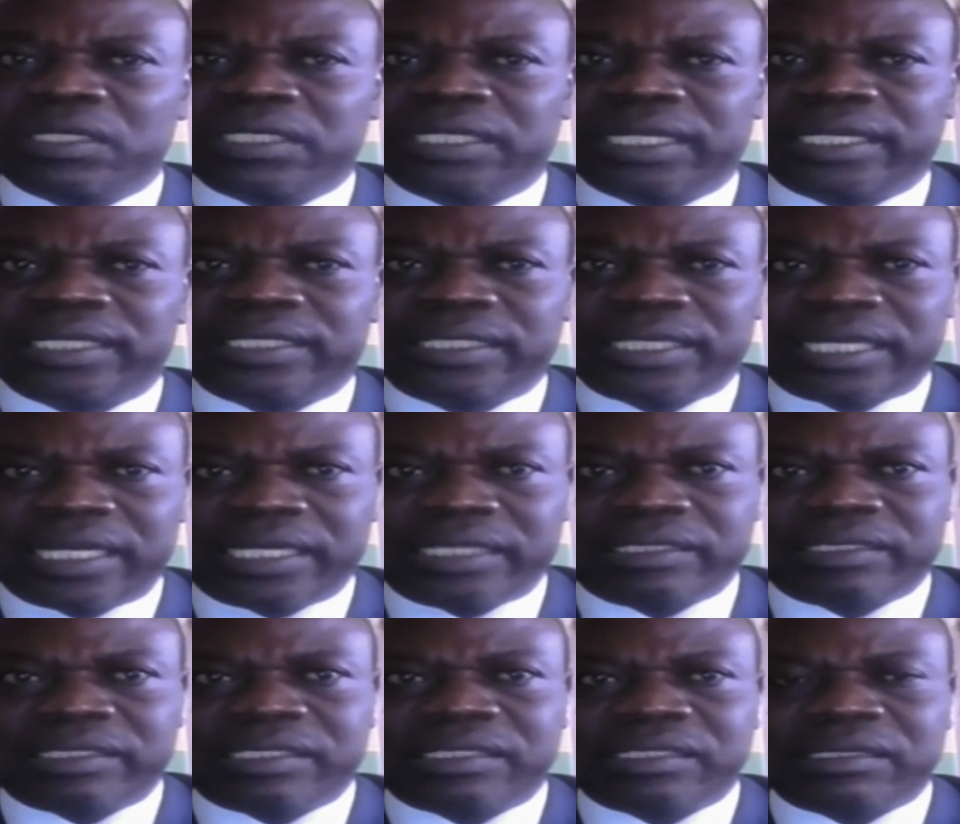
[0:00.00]
water
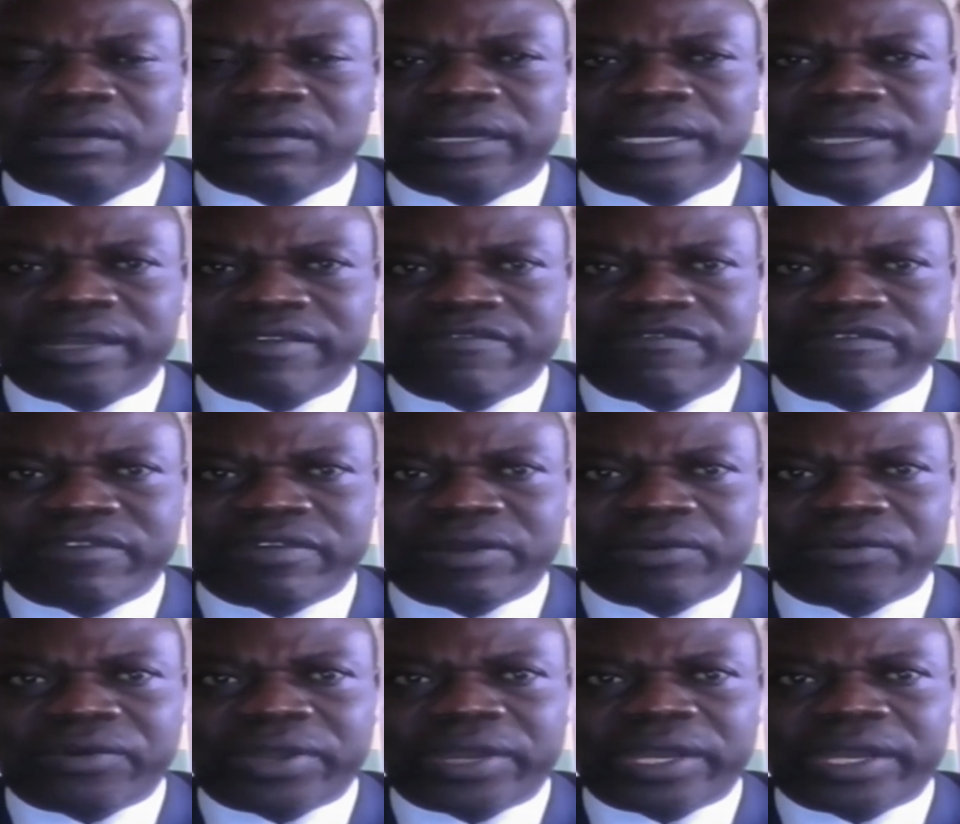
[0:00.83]
tanks
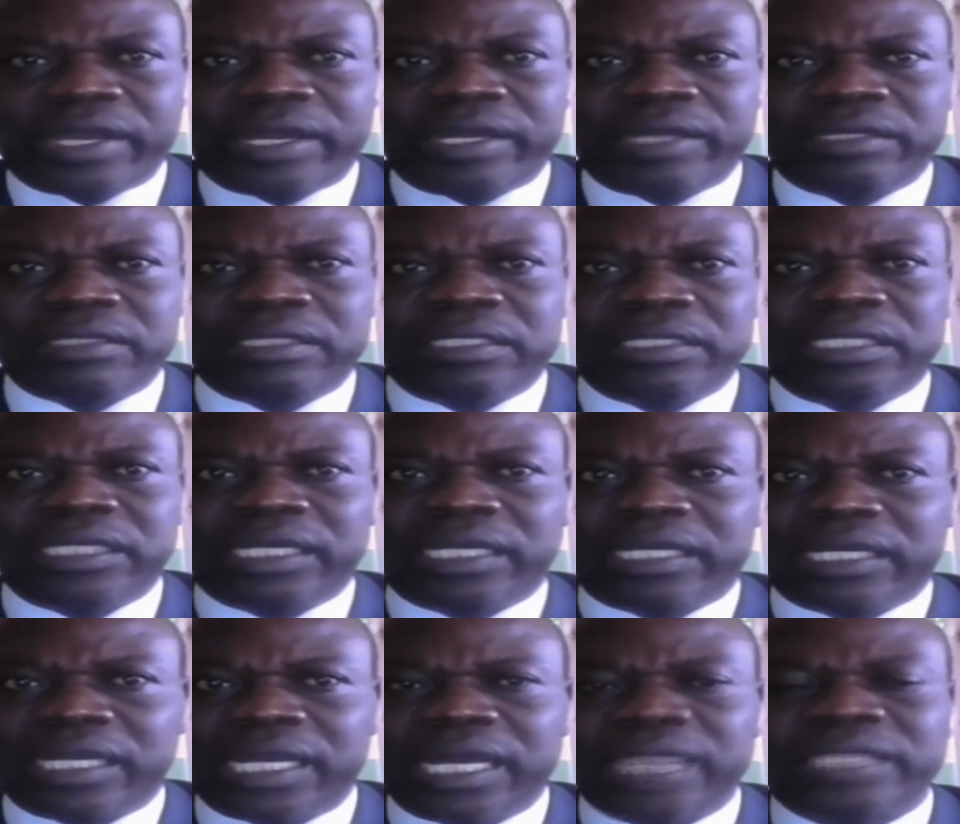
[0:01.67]
everywhere, in
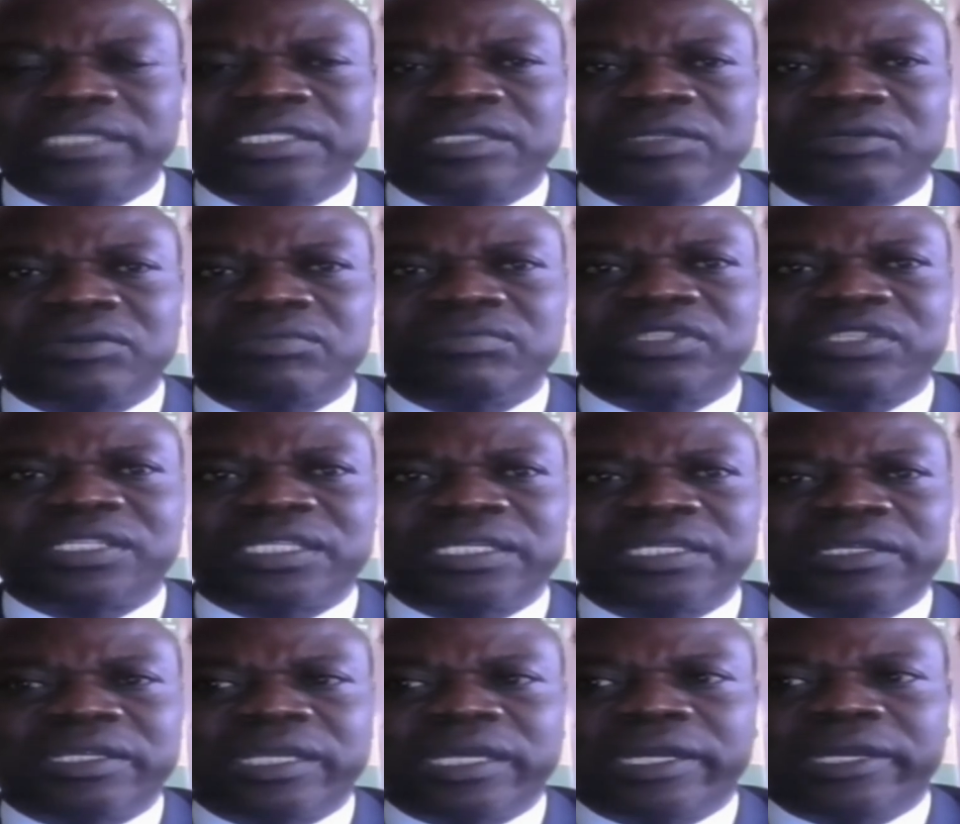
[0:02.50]
the classrooms,
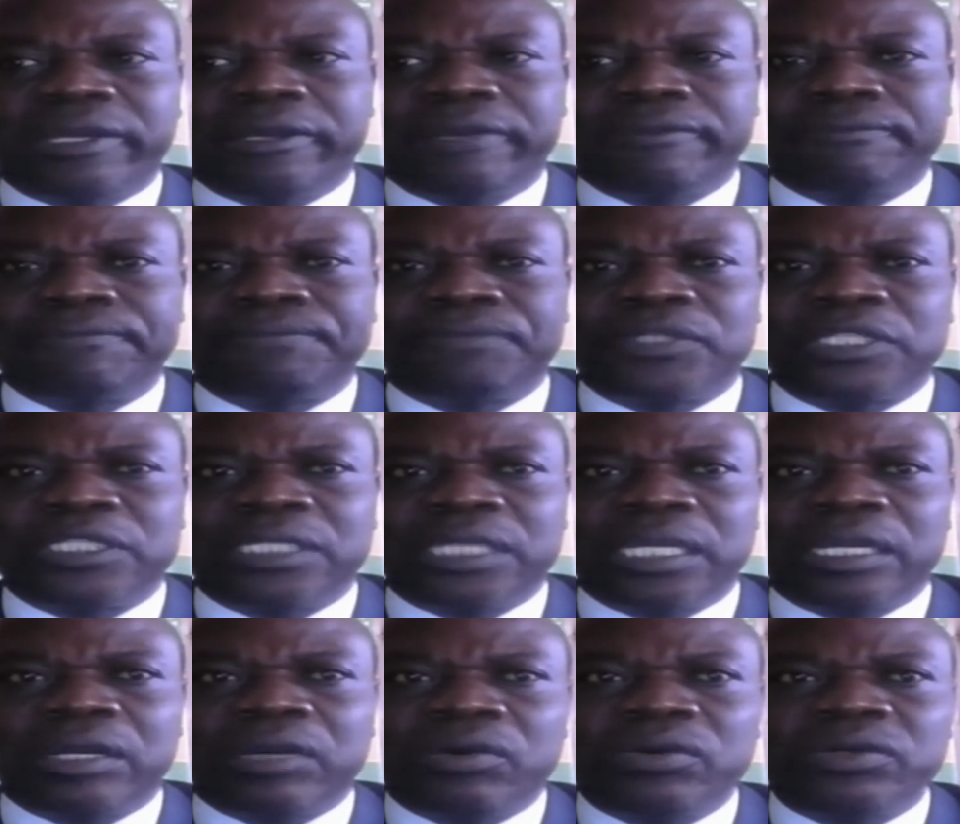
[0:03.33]
in the,
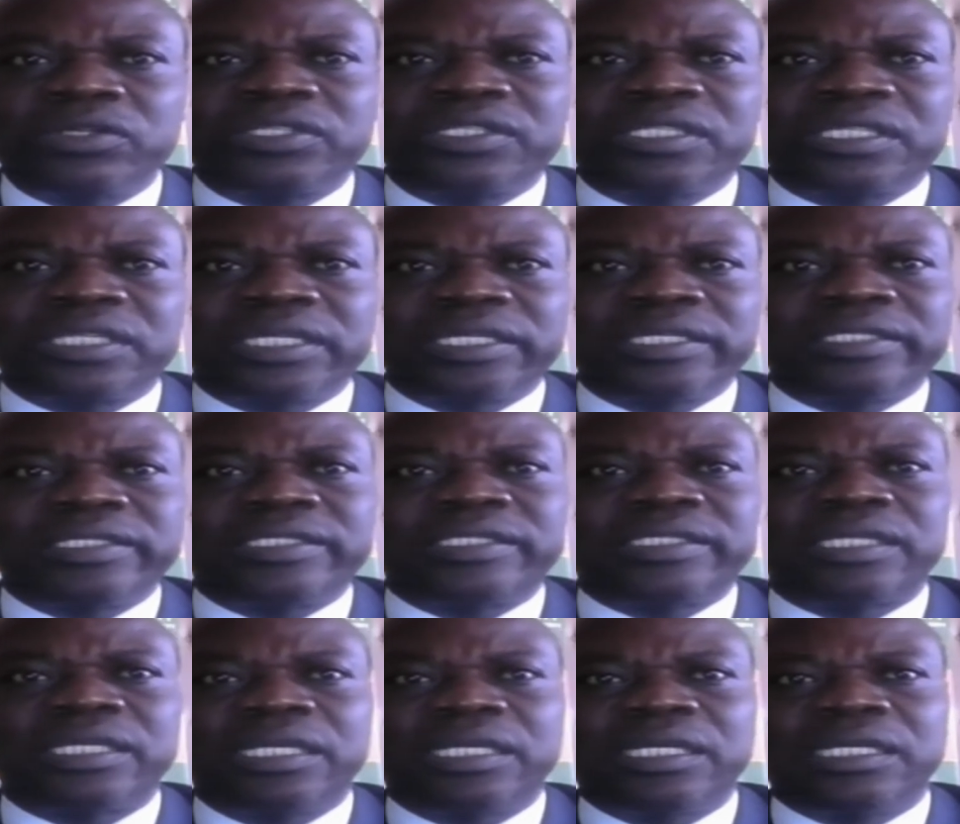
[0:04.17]
the
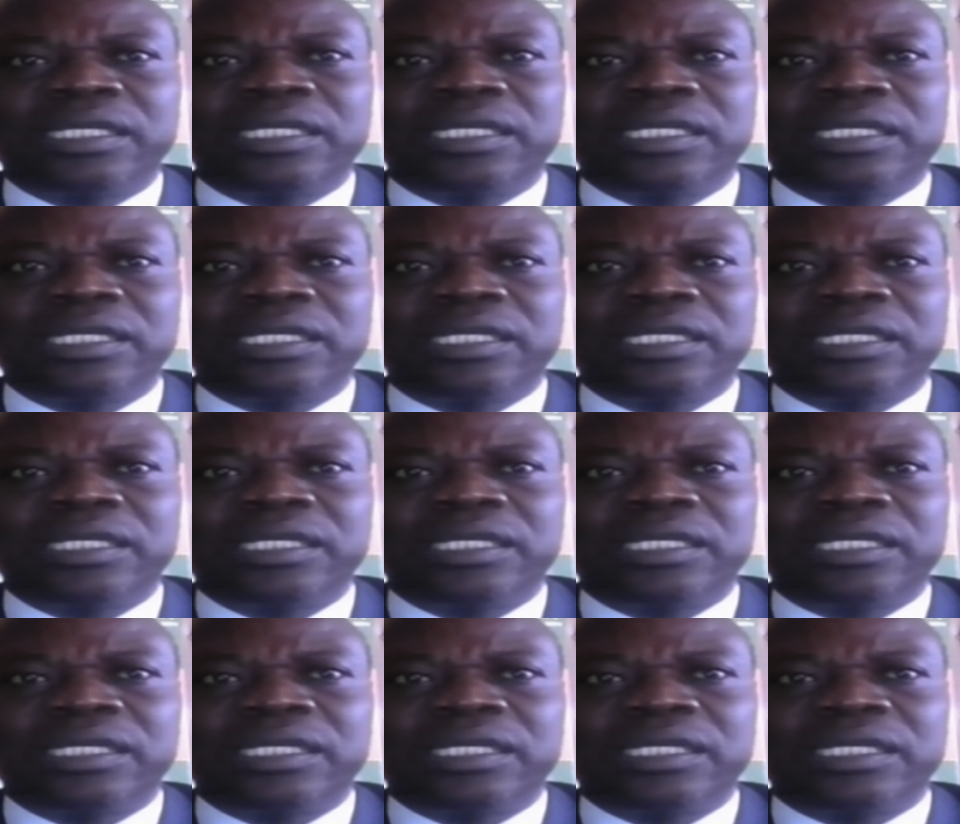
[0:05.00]
hostels,